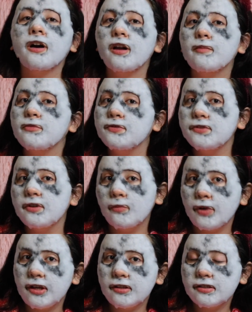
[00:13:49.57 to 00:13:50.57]
I'm losing
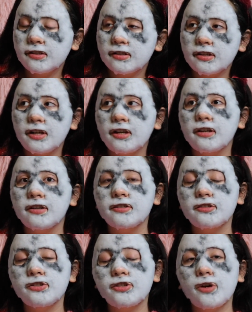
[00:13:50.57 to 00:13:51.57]
weight
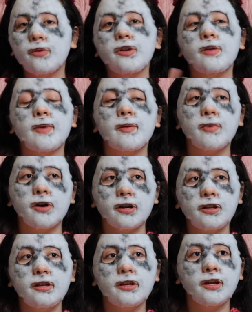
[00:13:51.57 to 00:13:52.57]
and toning my
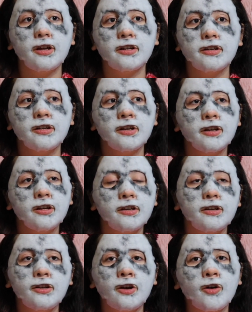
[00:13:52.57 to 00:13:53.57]
body, and
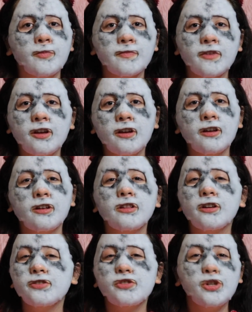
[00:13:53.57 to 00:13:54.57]

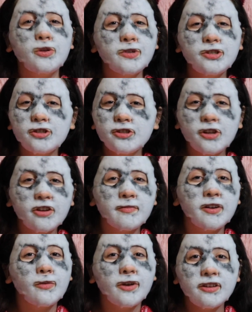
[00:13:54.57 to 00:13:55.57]
lost 2 inches off
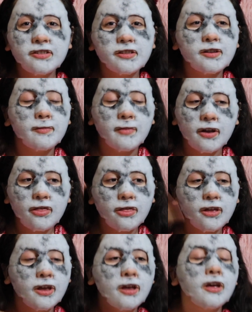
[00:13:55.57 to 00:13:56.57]
my waist in a
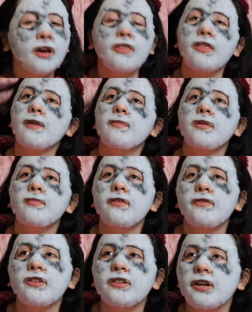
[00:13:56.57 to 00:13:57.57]
month, and that made
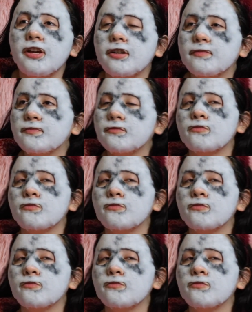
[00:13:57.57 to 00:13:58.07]
me feel like